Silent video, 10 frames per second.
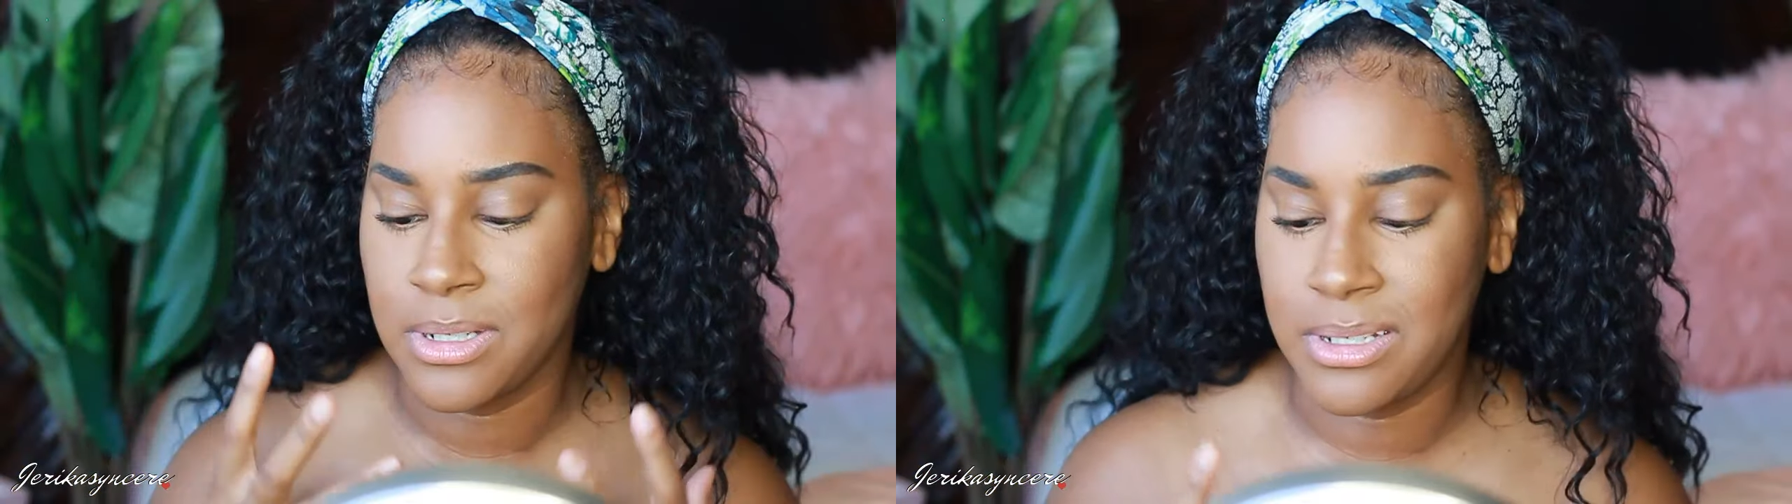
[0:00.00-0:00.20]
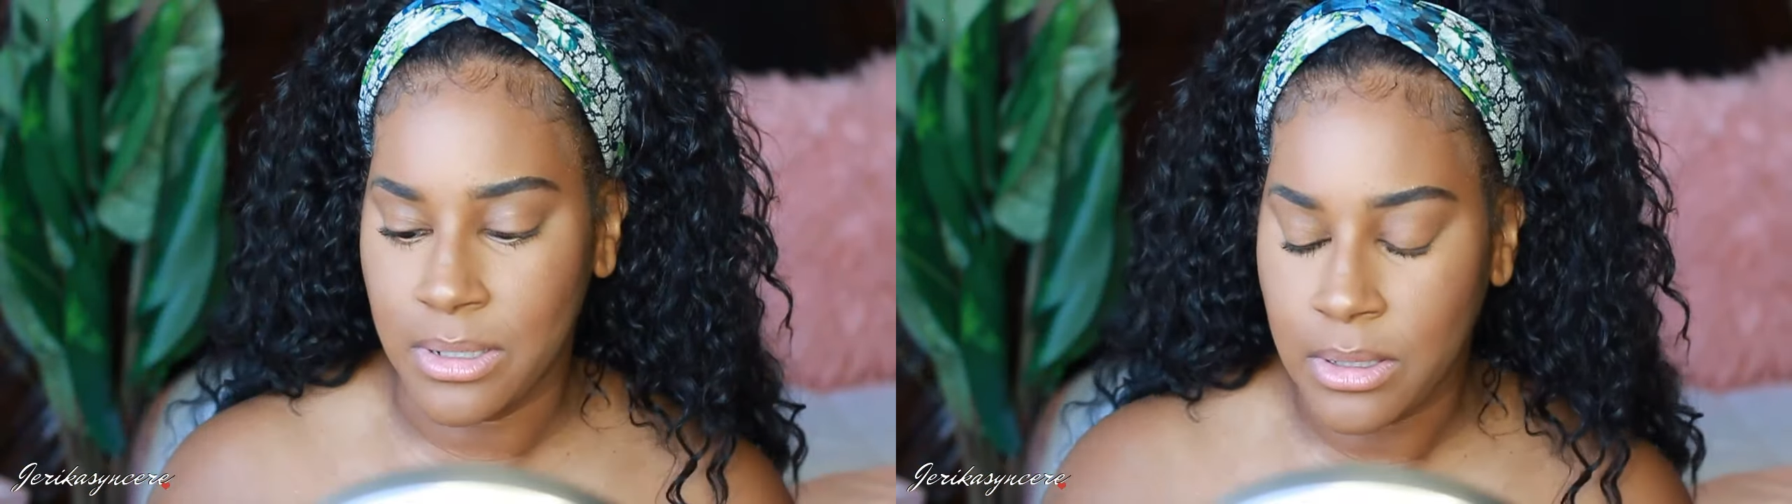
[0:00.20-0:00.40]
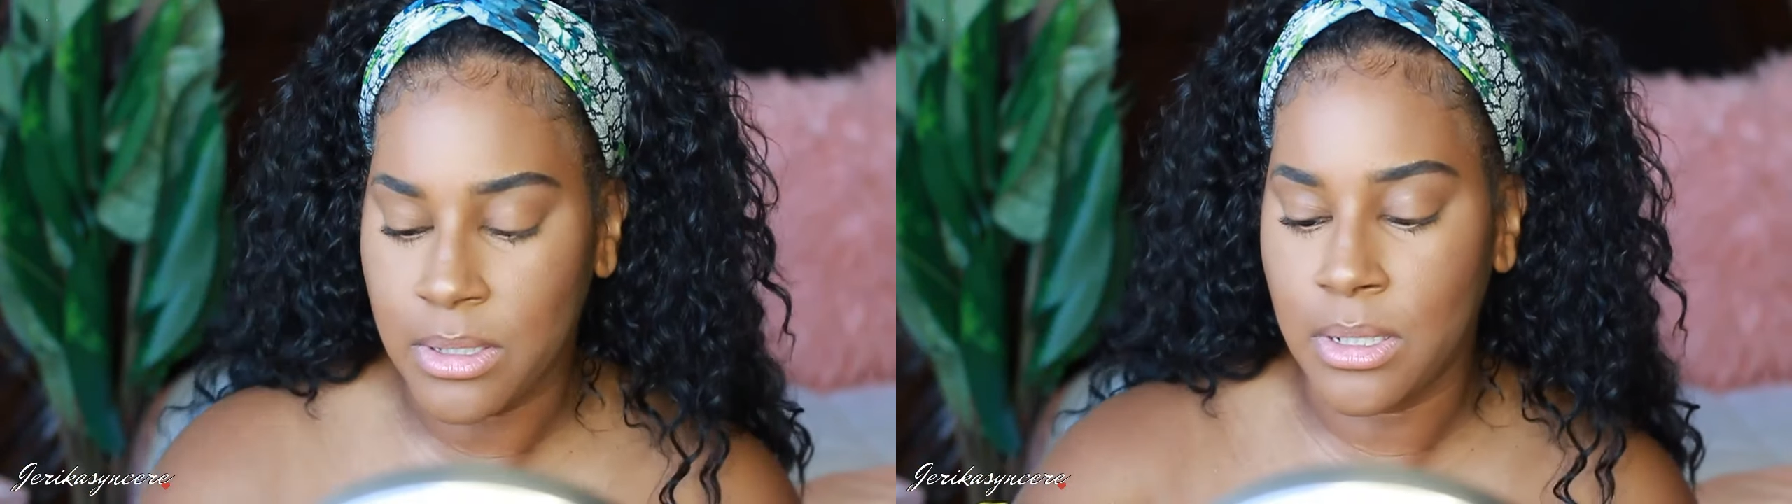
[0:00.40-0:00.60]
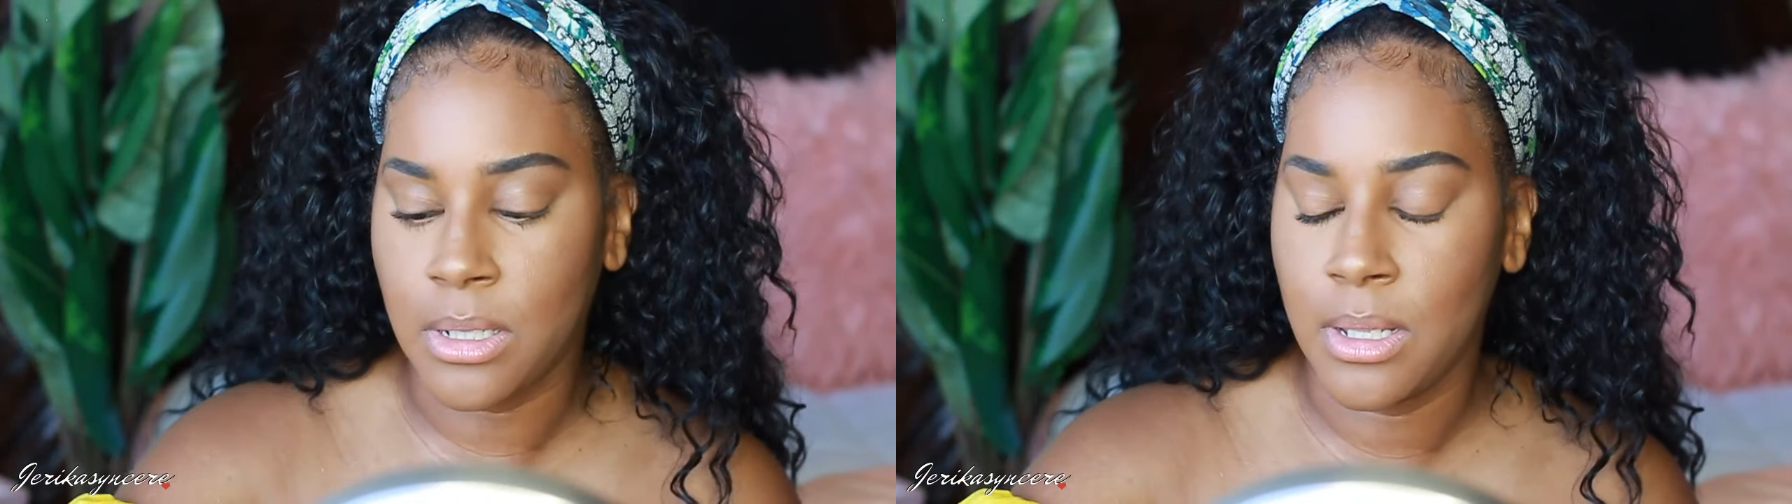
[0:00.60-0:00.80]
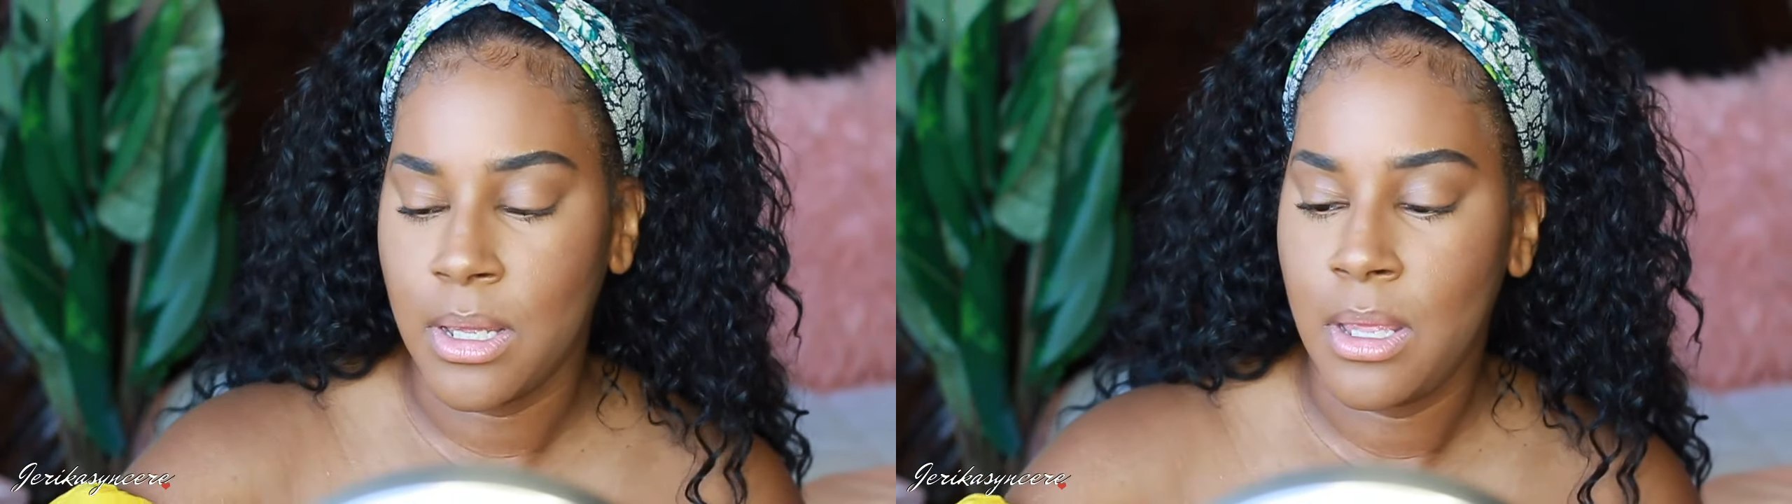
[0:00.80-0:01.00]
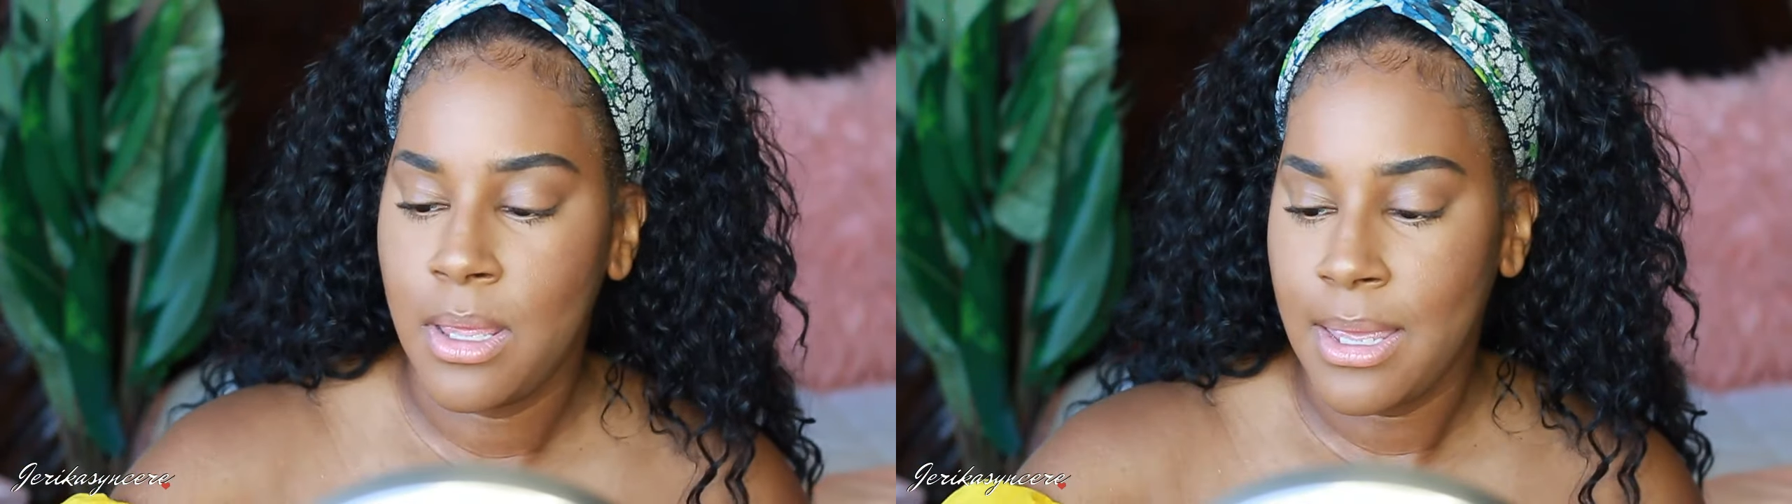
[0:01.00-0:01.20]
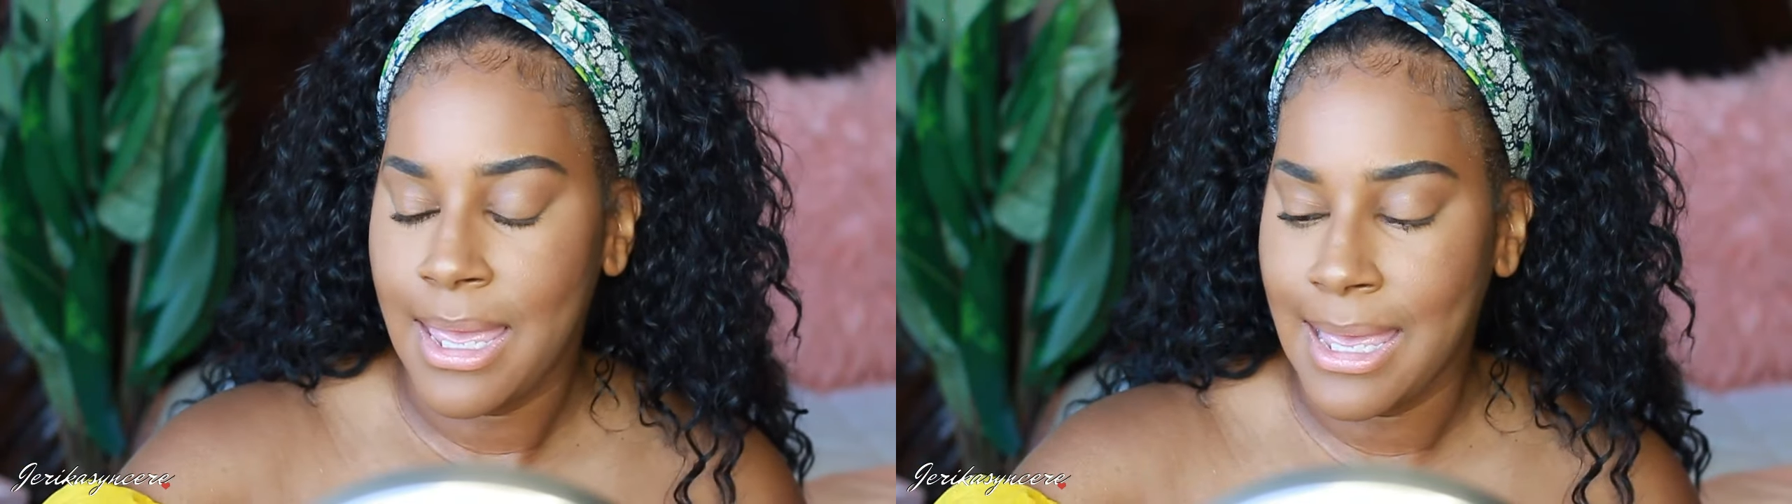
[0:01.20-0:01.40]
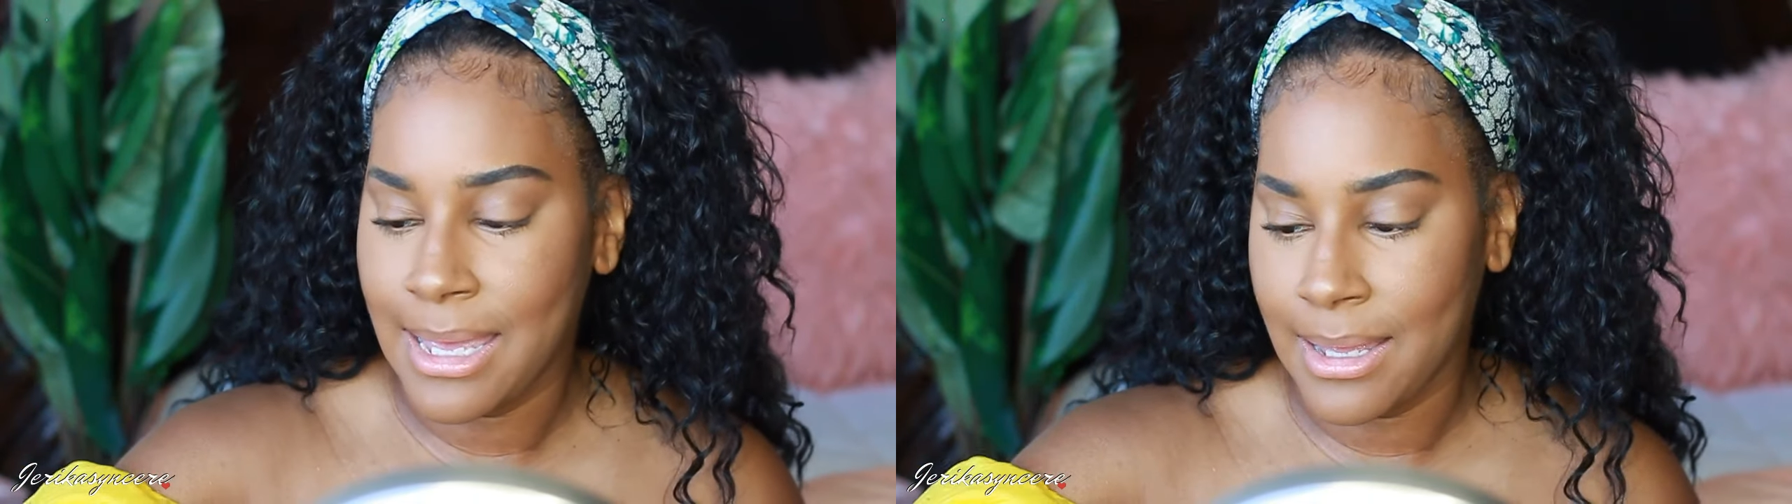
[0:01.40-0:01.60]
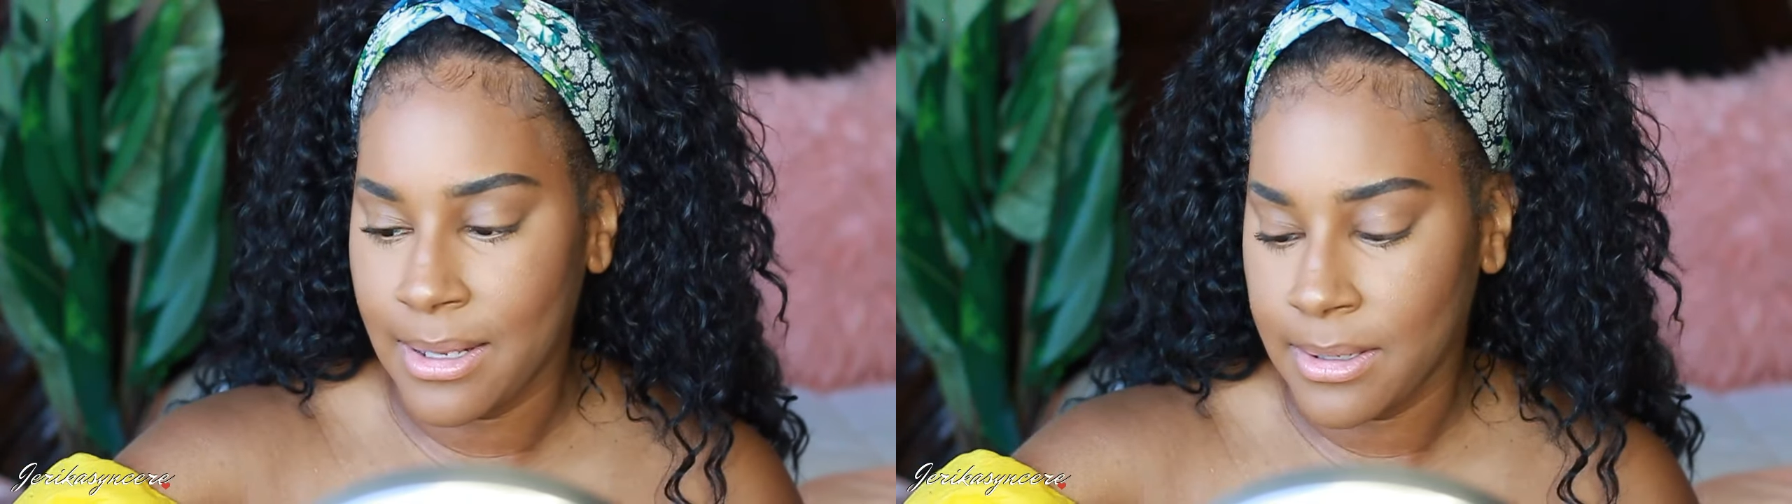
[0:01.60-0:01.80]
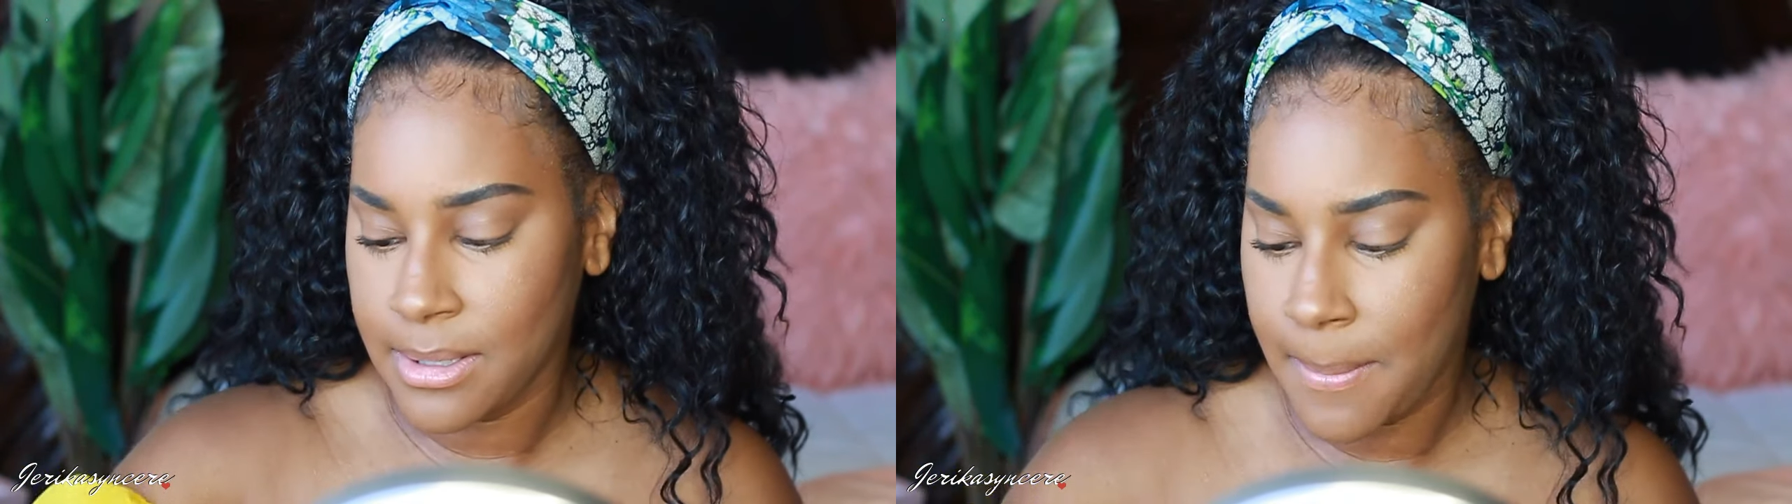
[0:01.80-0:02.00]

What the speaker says: dull, and